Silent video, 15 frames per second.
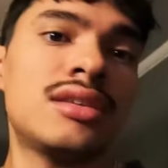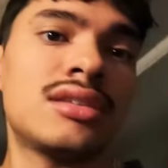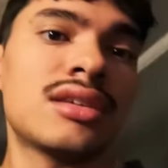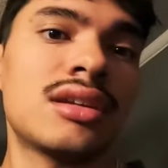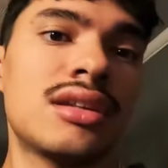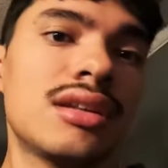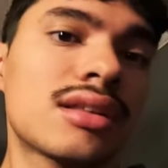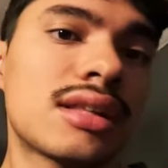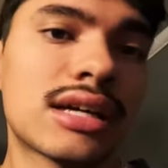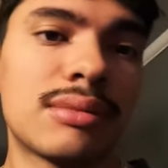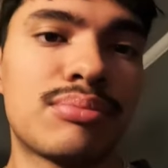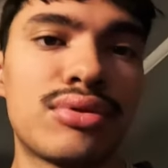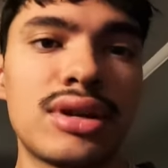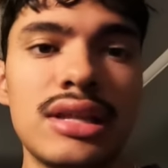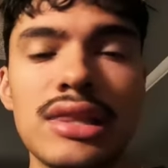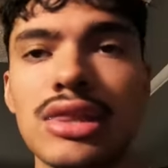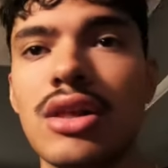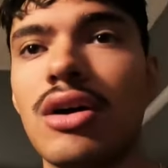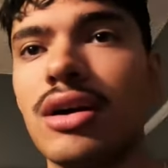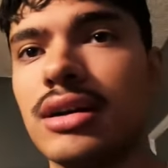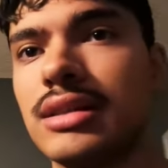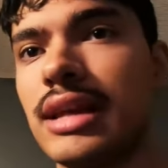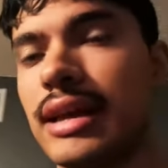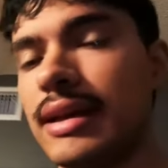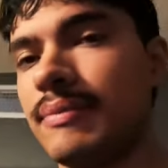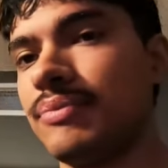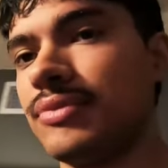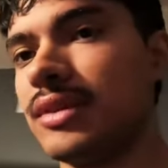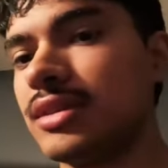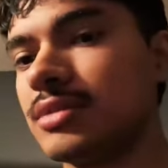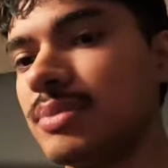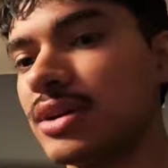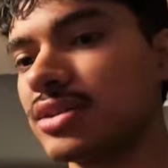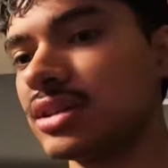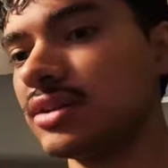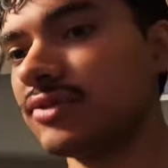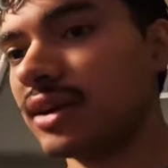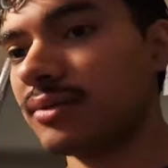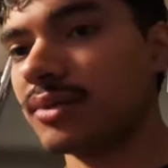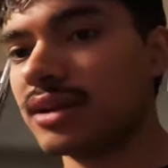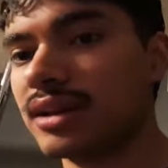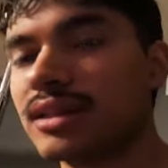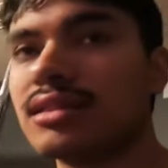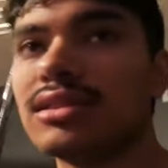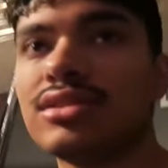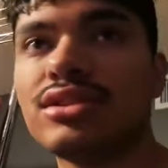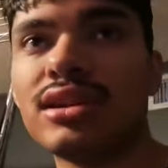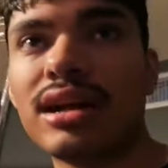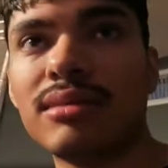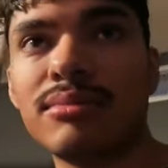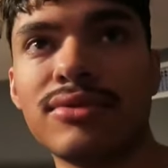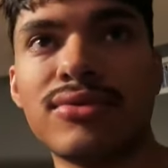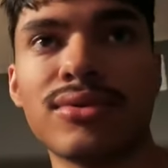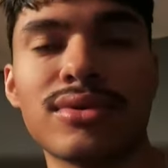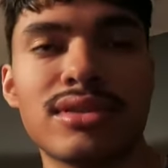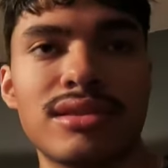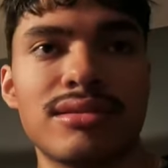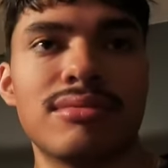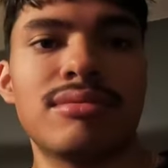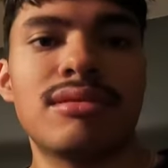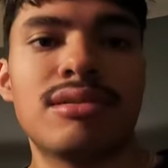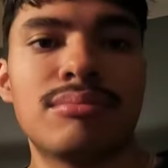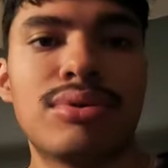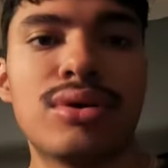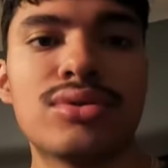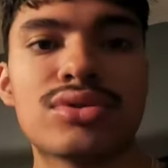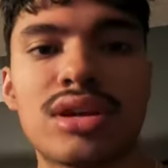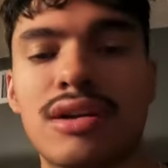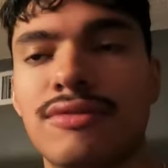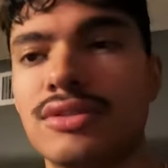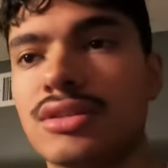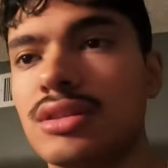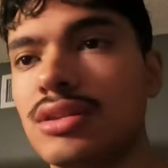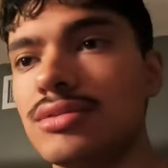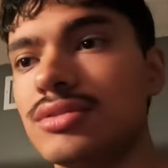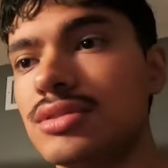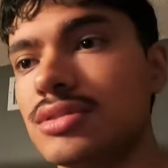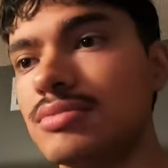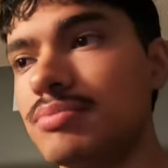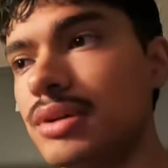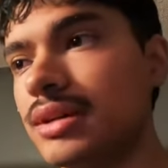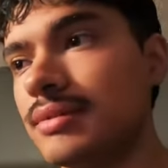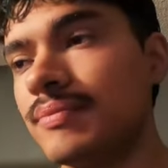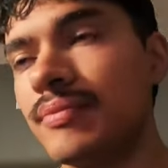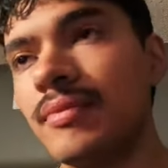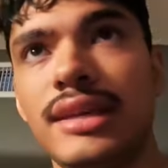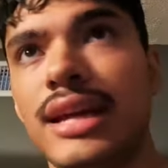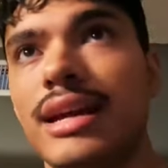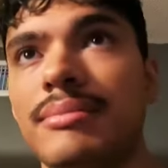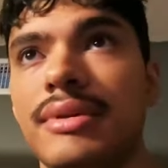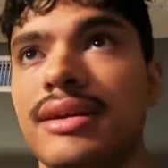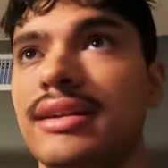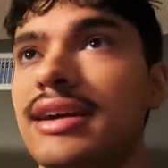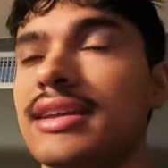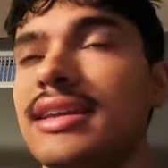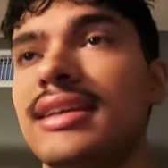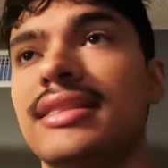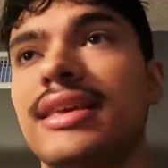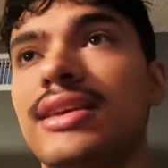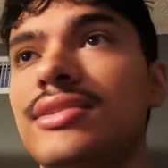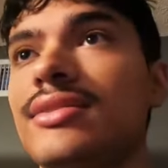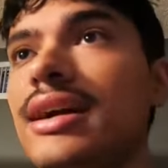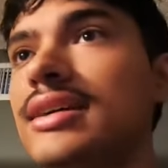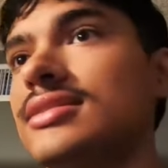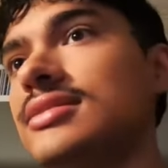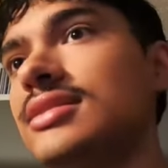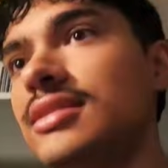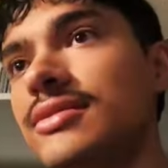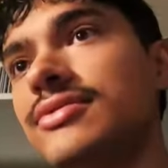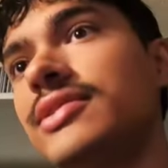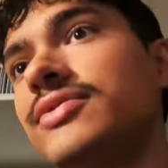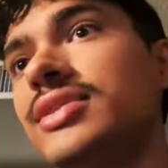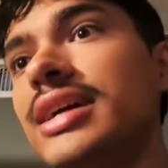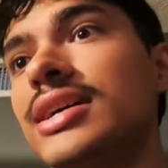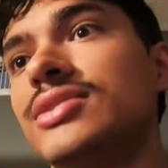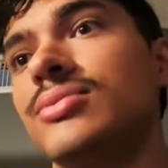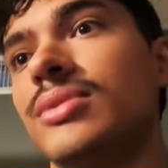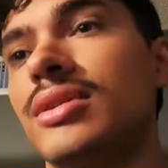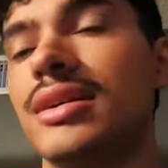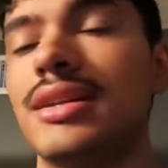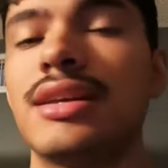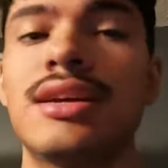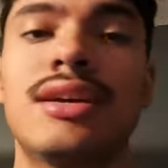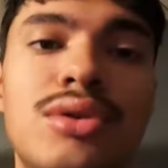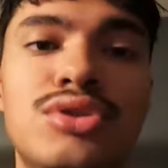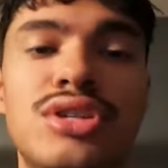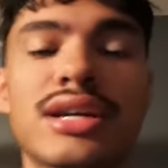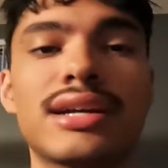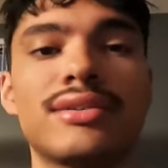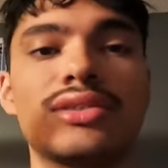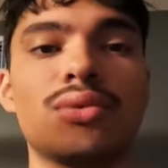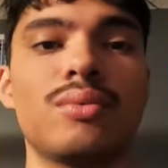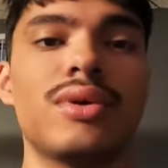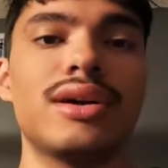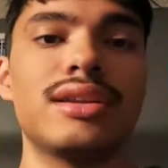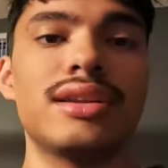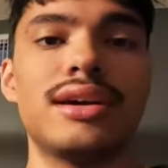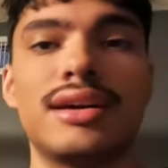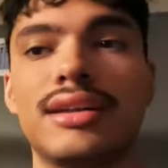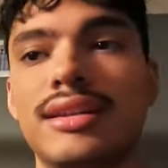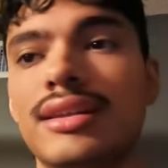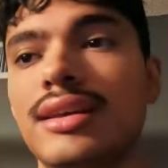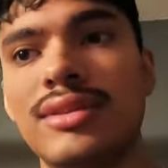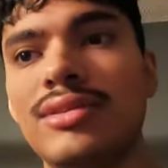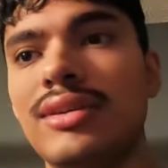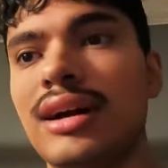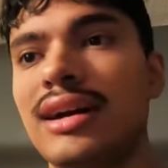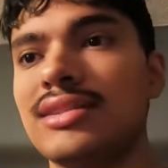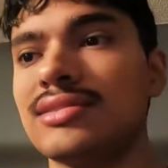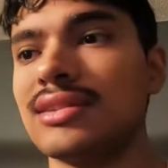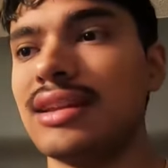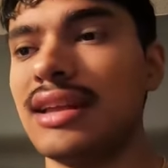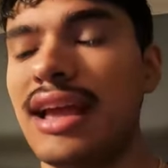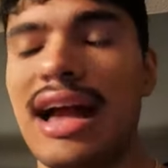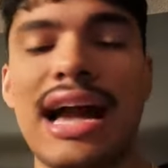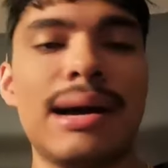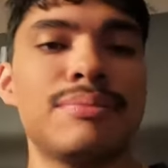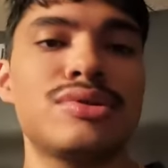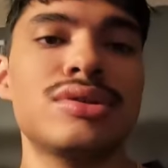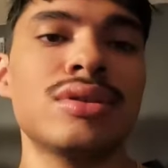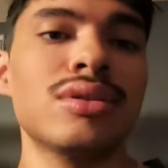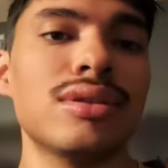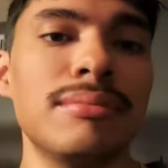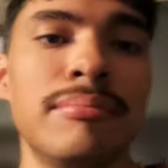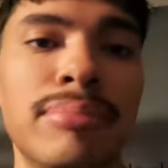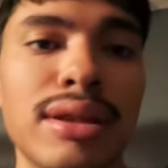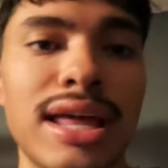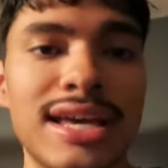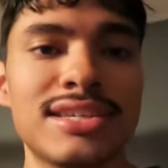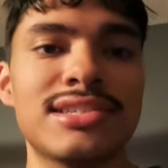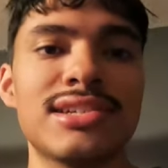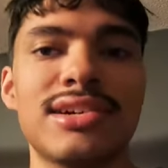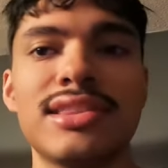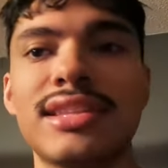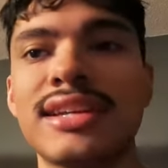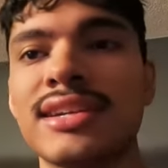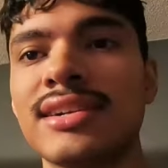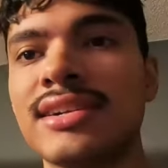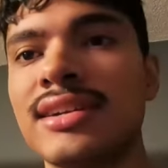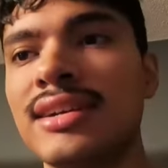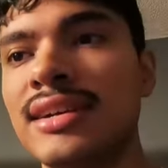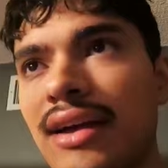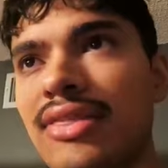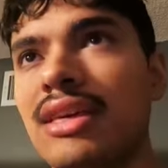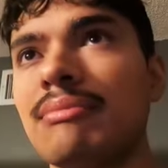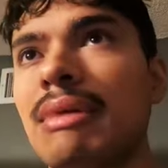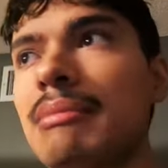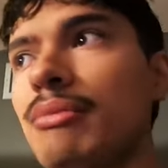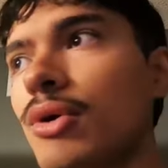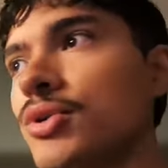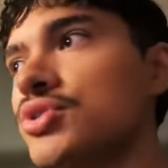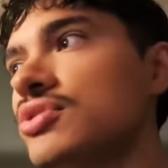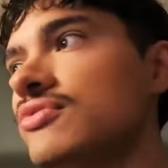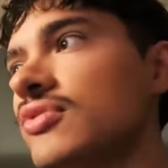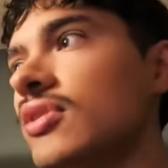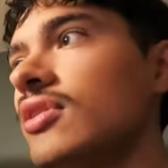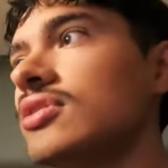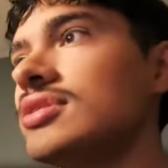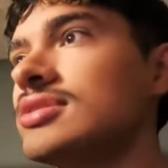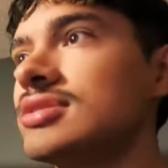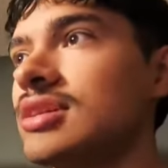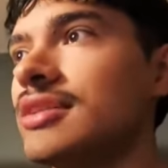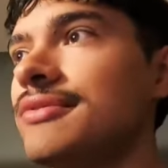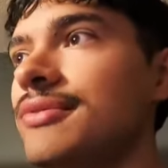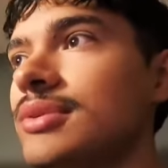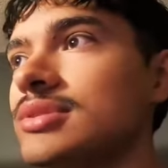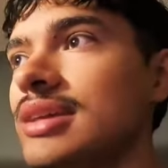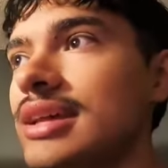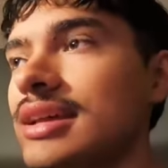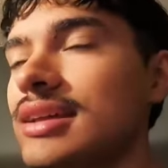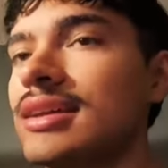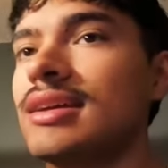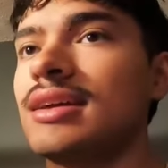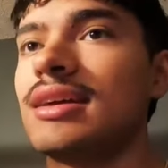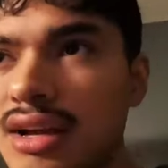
this is gonna look like a pretty long day, especially if I wanna get this shit out before the post office closes. But yeah, man, I can't thank you guys enough. If you guys want, go check out the whatnot. You guys are getting absolutely blessed on there. I think my margin for all this stuff was like